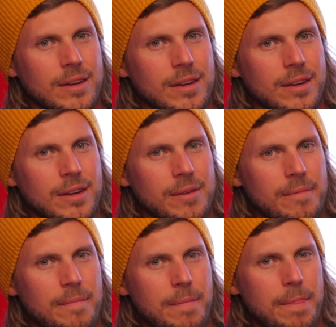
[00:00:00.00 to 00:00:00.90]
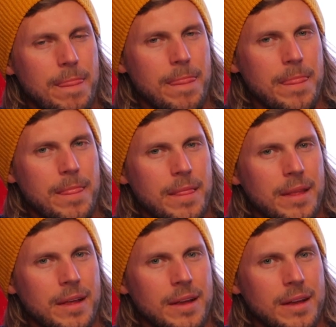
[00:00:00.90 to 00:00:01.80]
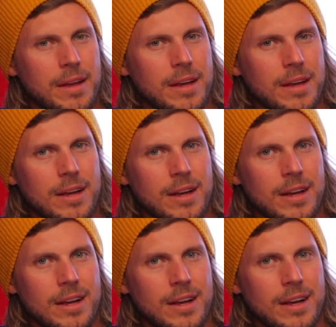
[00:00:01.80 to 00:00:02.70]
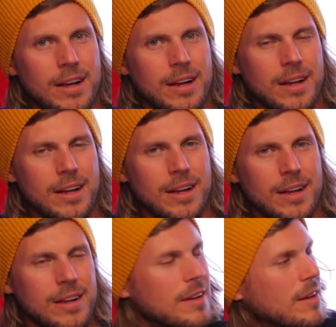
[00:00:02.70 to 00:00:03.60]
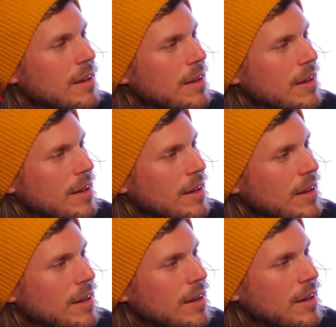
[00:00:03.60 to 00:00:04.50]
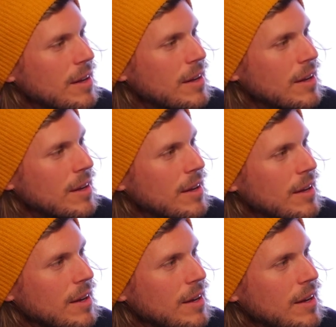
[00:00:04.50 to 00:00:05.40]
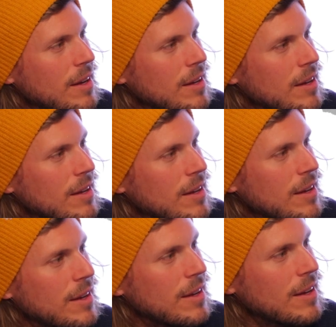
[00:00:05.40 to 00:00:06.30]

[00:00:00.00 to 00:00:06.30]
[no speech]